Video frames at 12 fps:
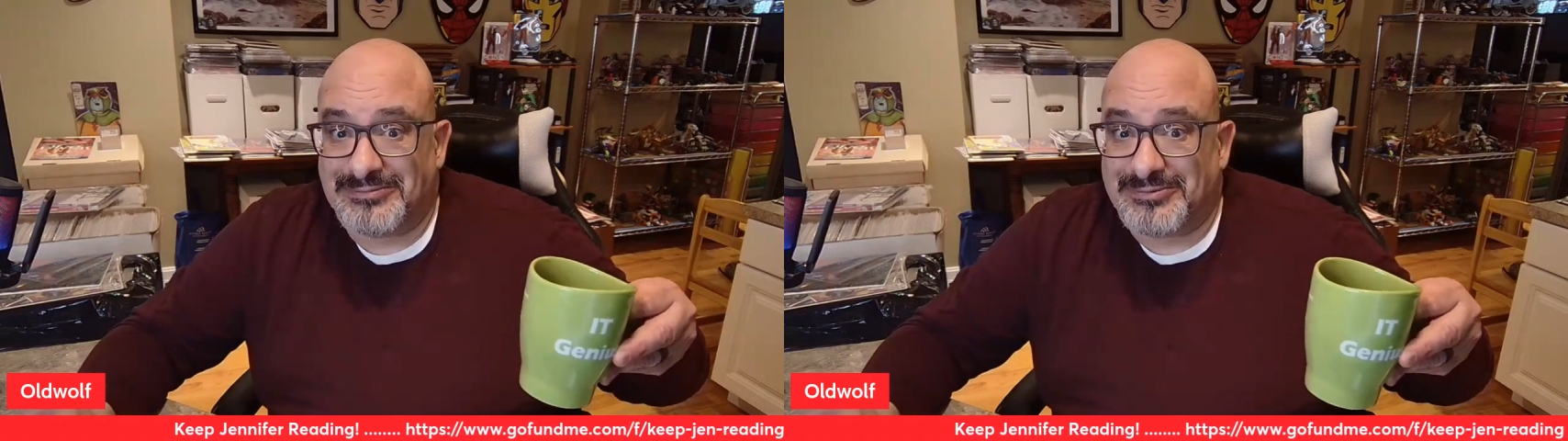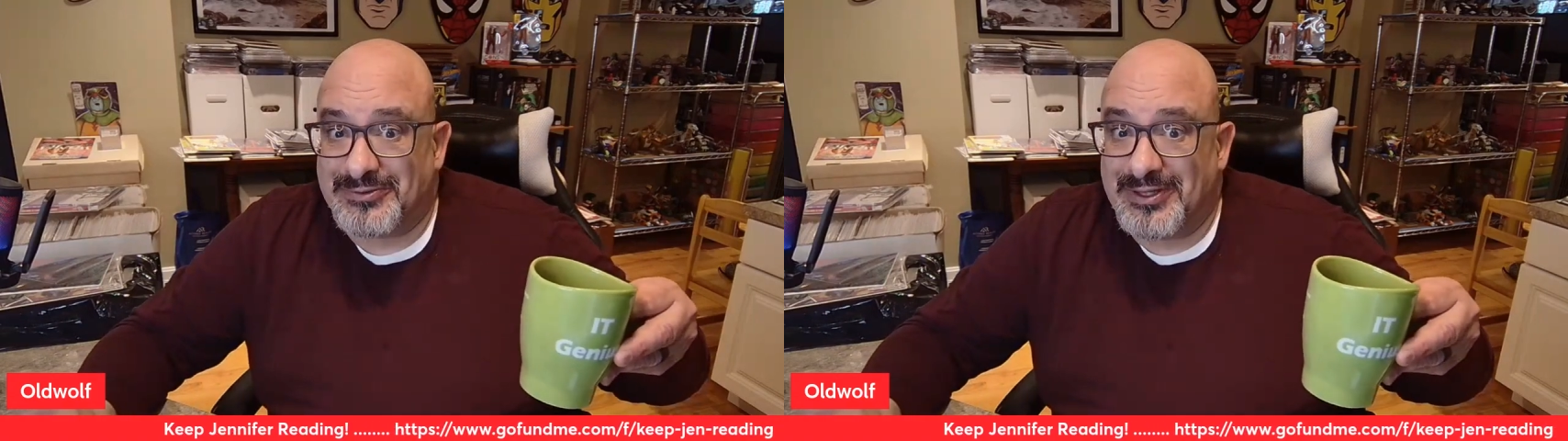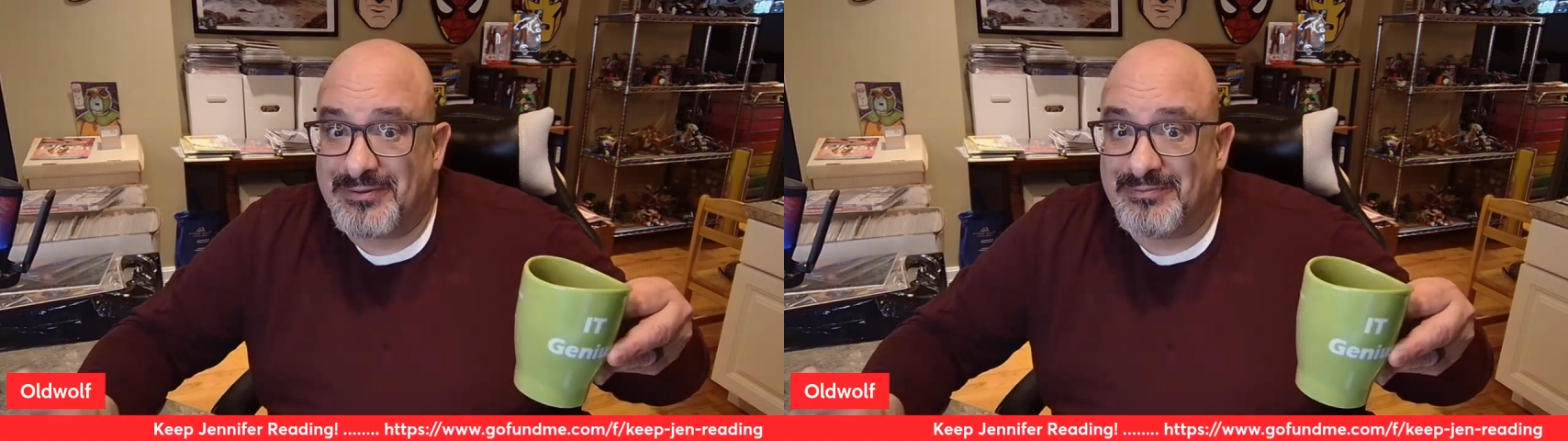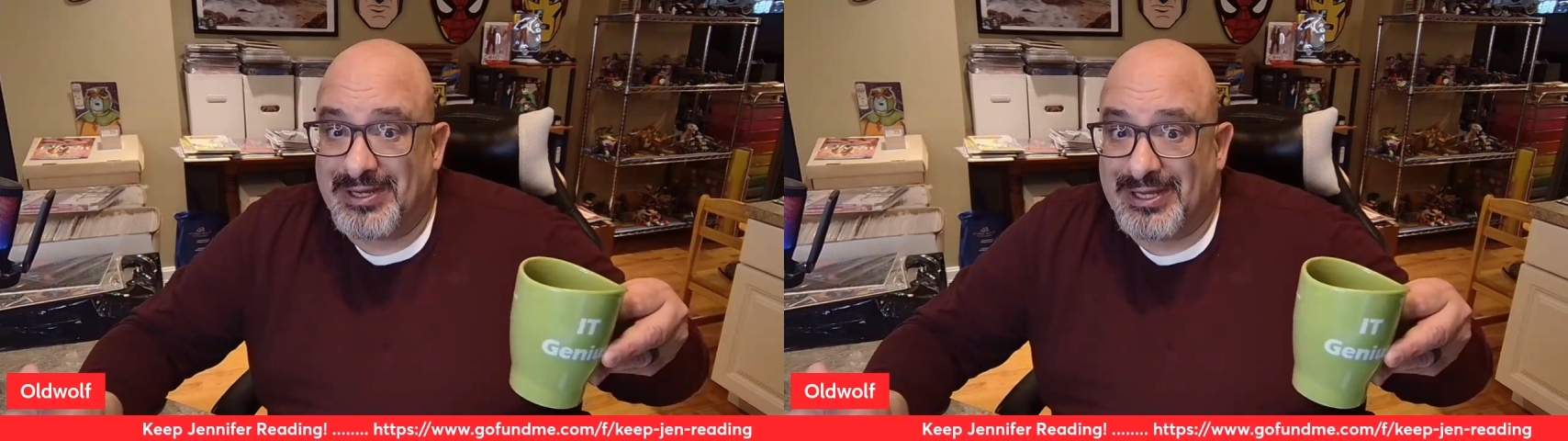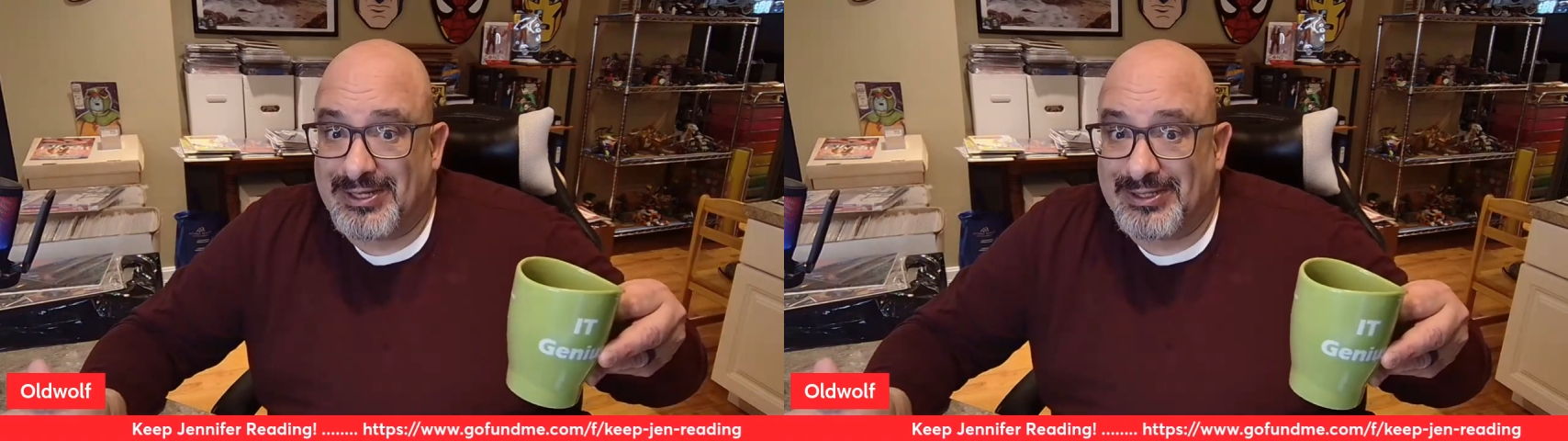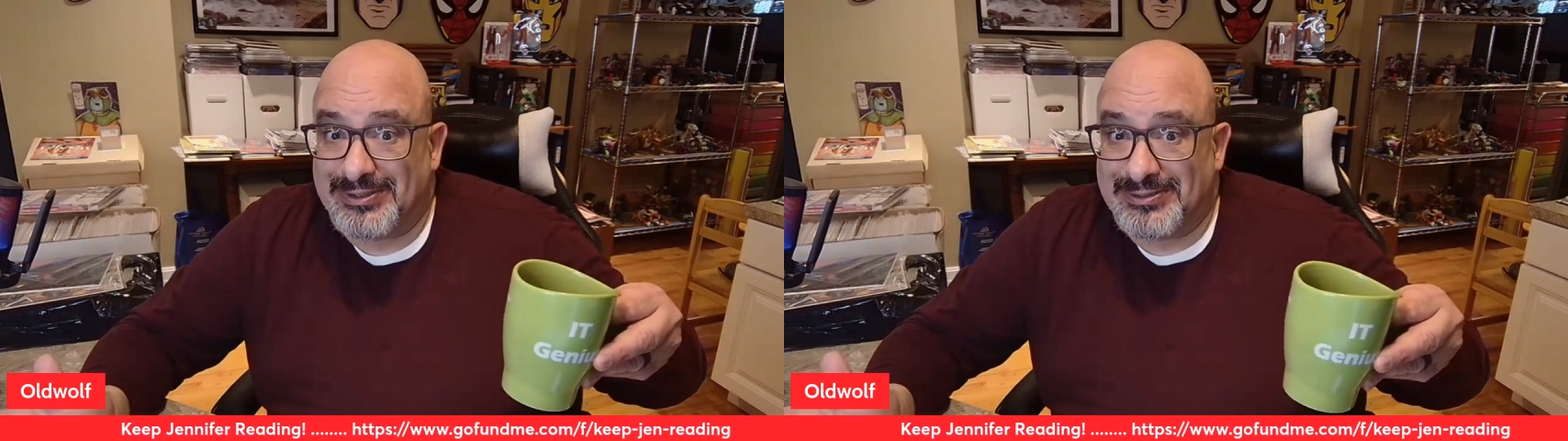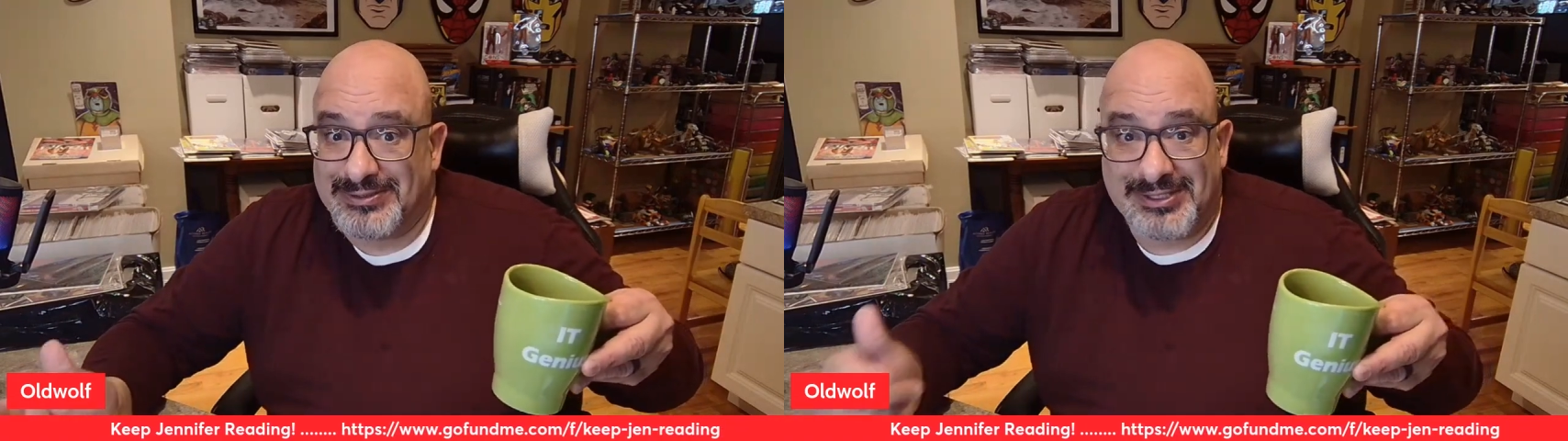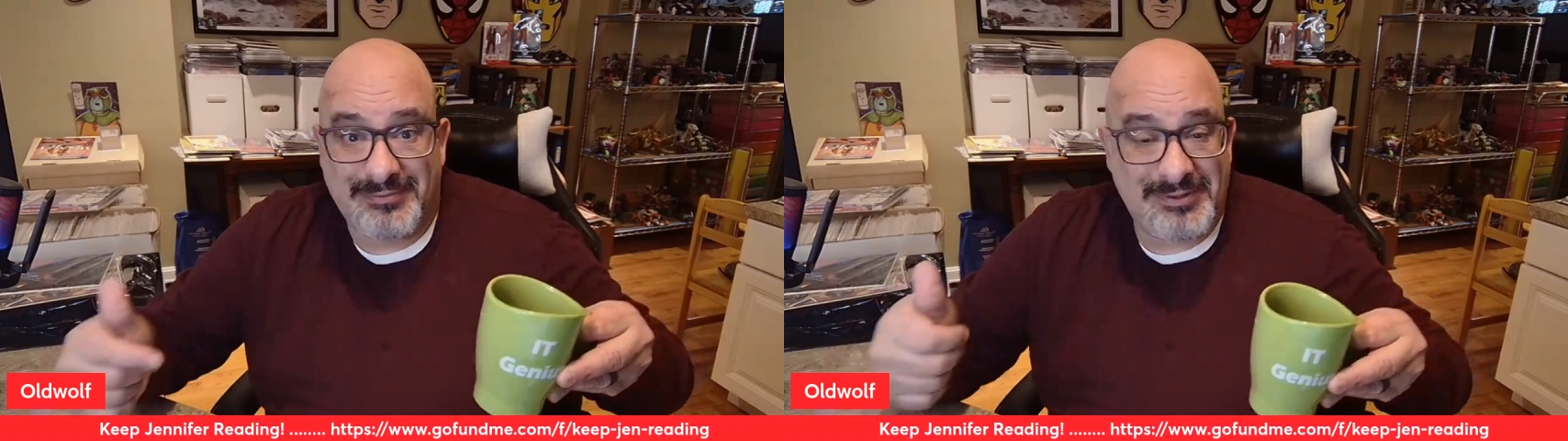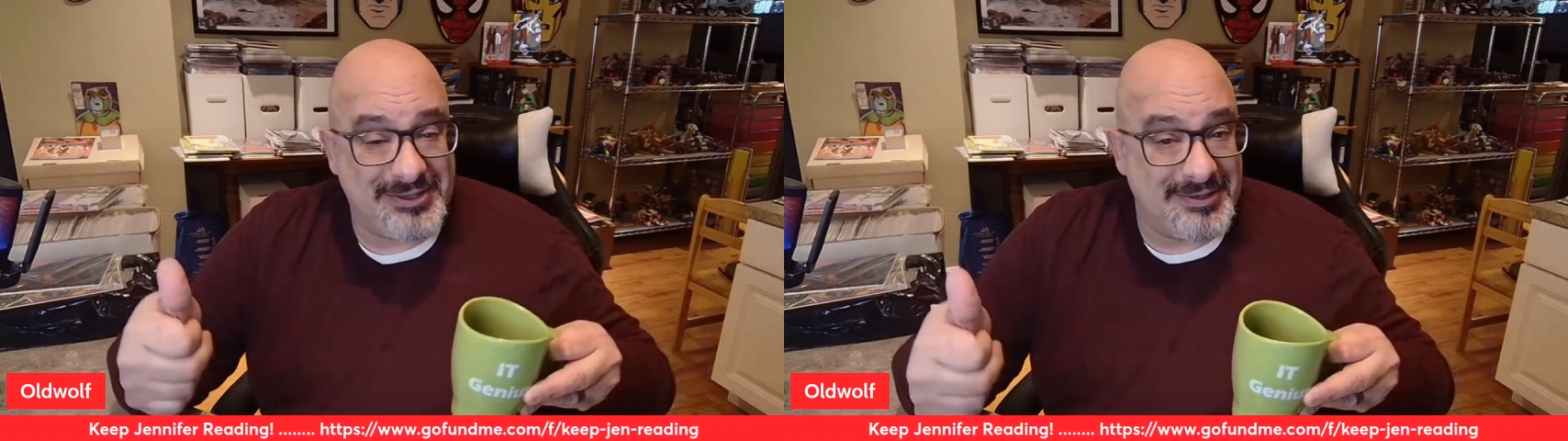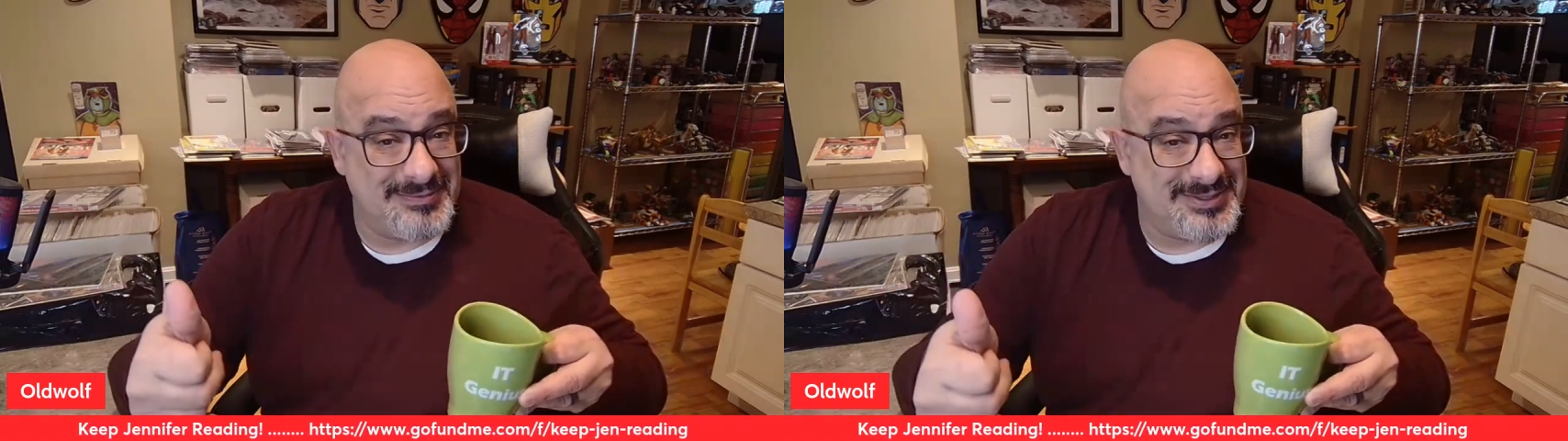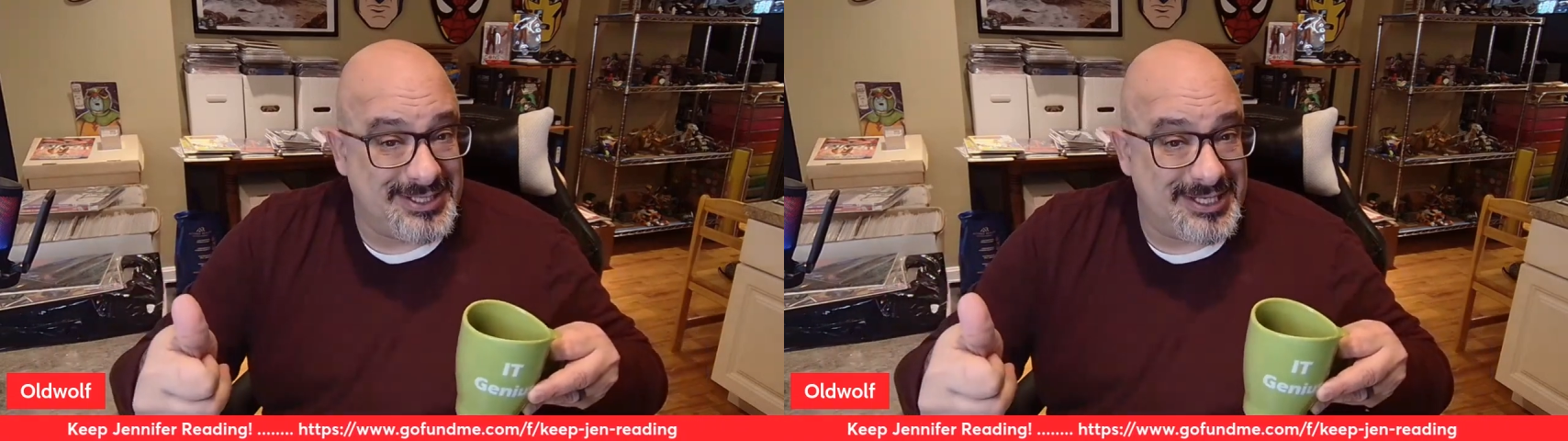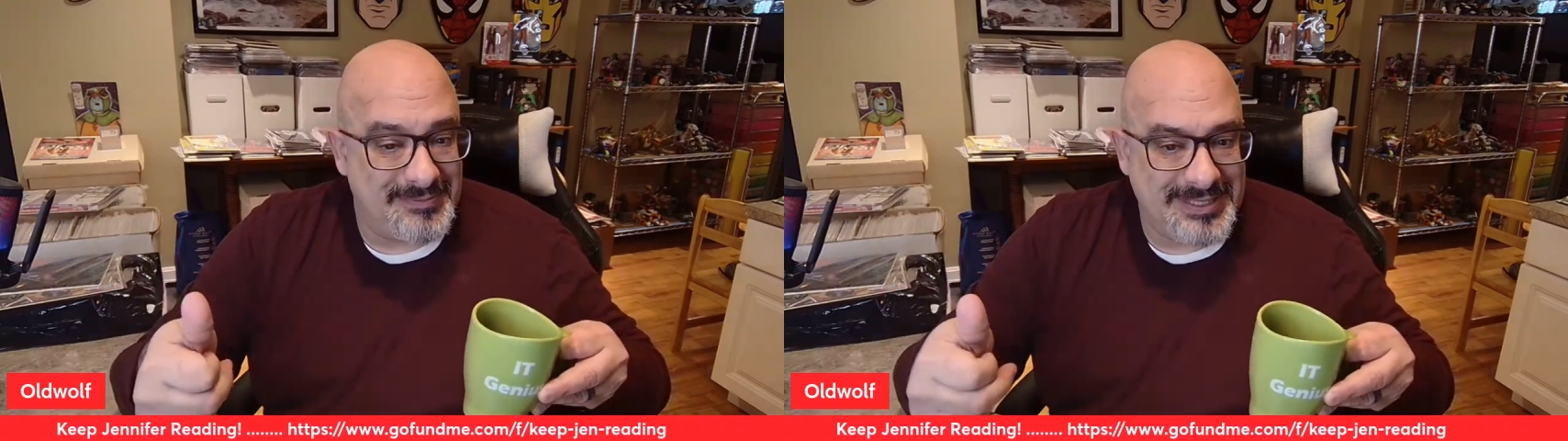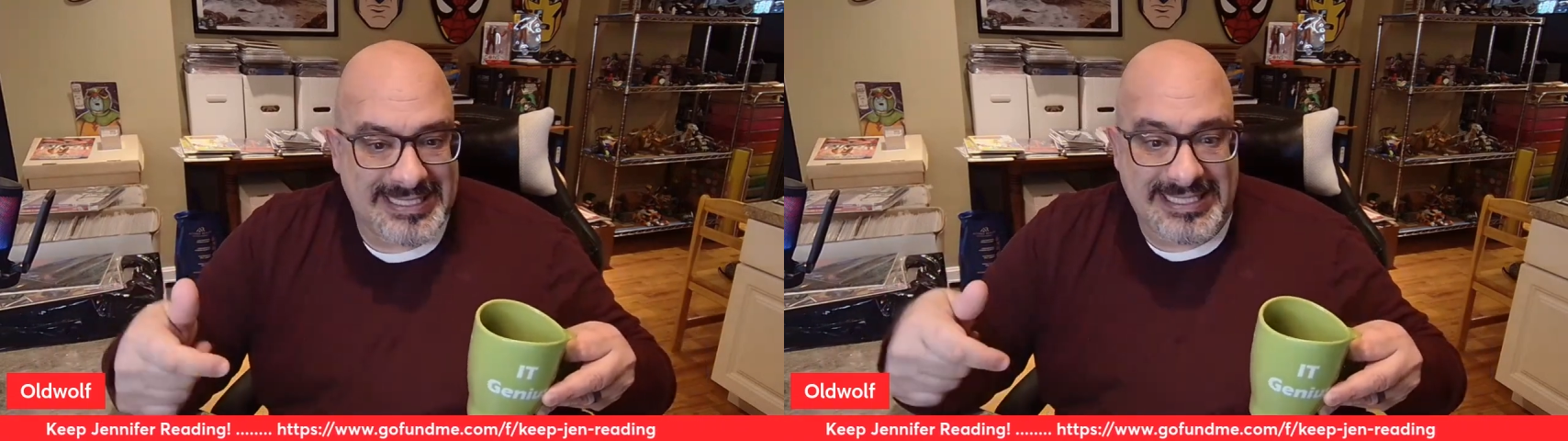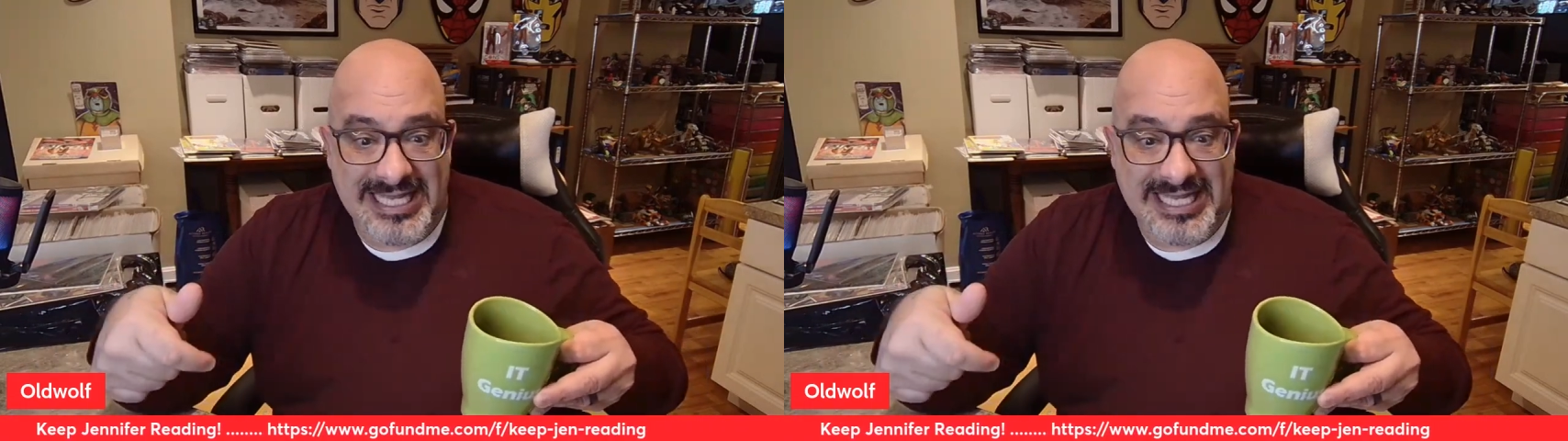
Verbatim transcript: Ring the bell. Give me a thumbs up.